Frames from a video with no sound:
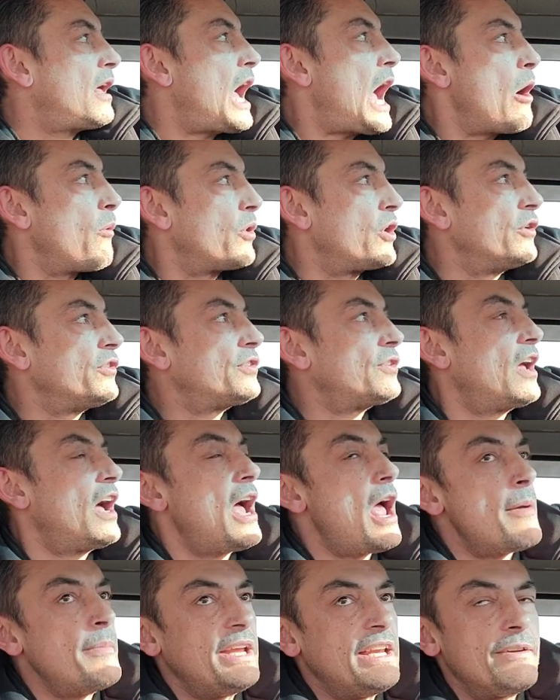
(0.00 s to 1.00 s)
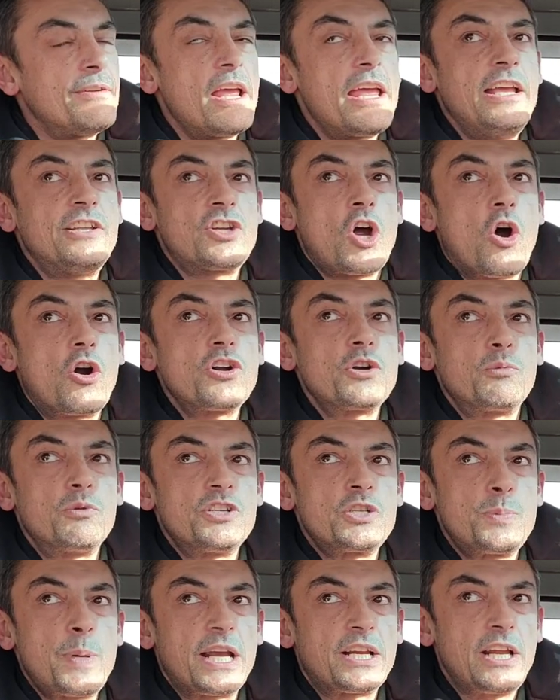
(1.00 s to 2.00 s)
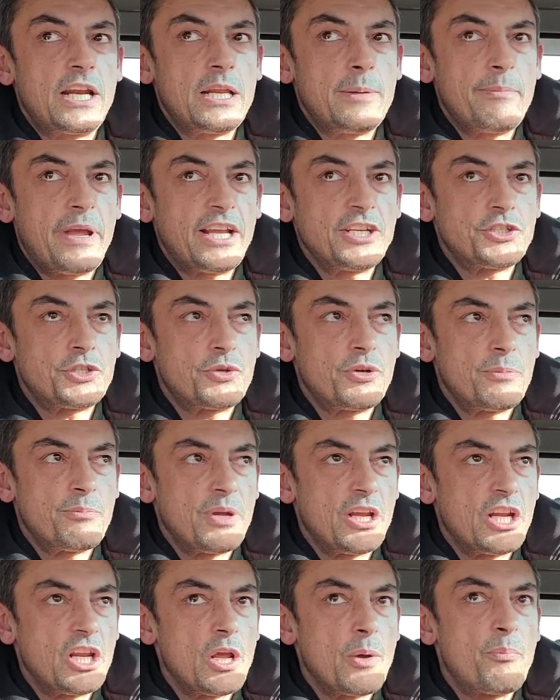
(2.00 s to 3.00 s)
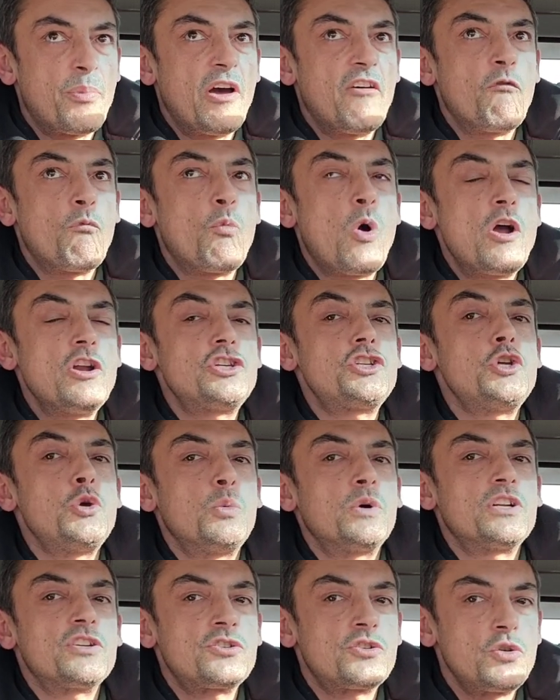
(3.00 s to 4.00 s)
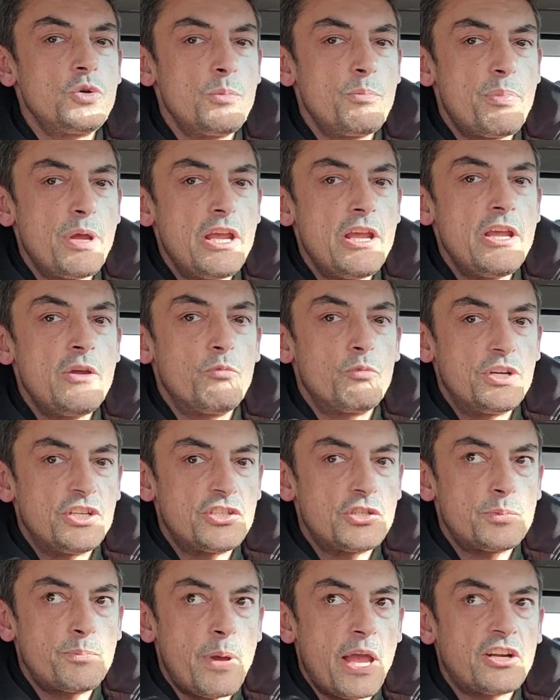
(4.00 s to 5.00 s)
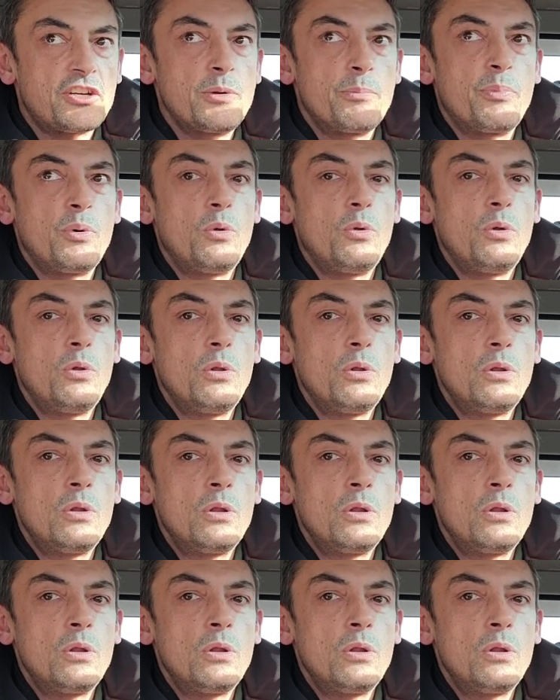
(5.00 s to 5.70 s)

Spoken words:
I mean, it's hard to respect any mainstream media, but what you would assume be respectable